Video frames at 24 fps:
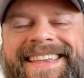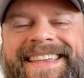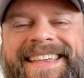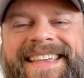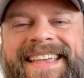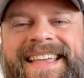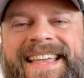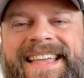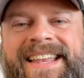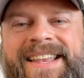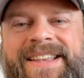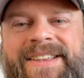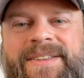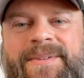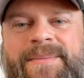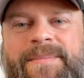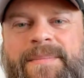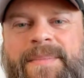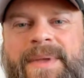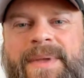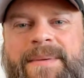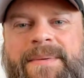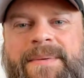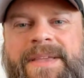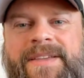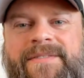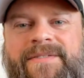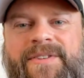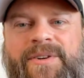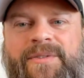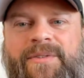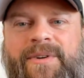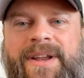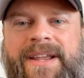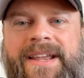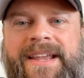and maybe
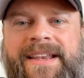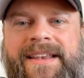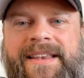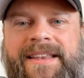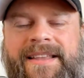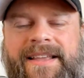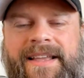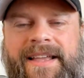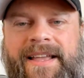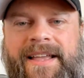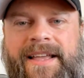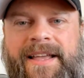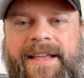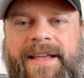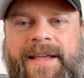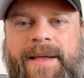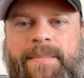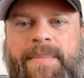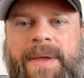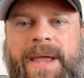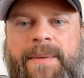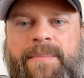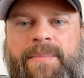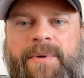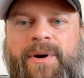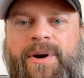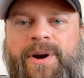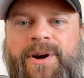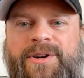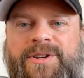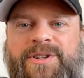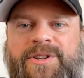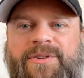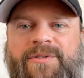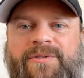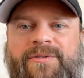even read a paper or
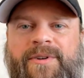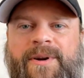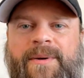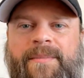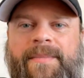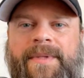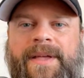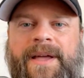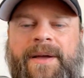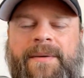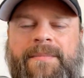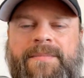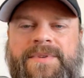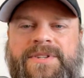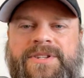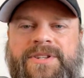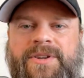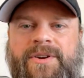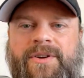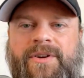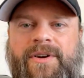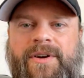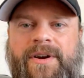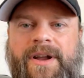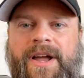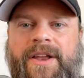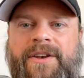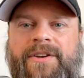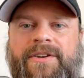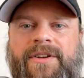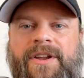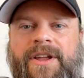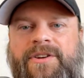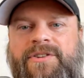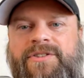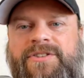two from them so you
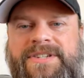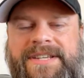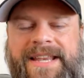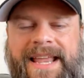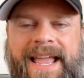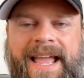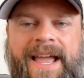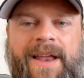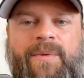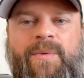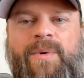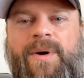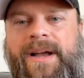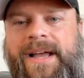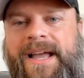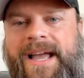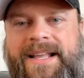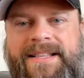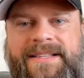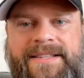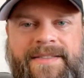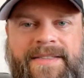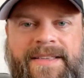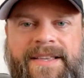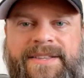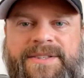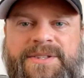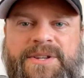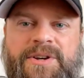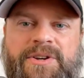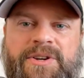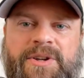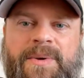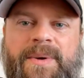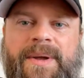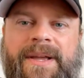understand what kinds of things they're
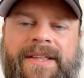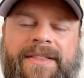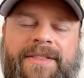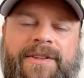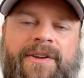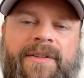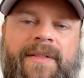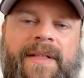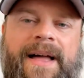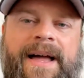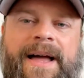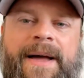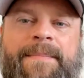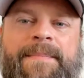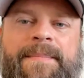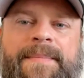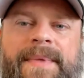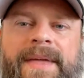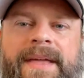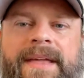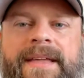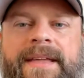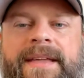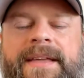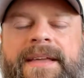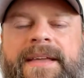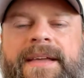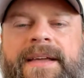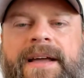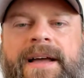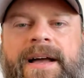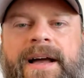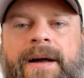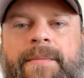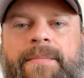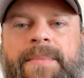doing in their lab.
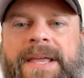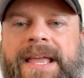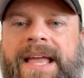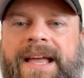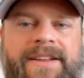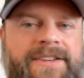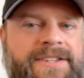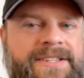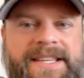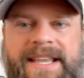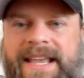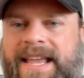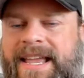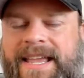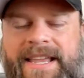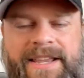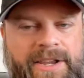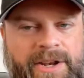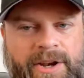But yeah, just say, hey,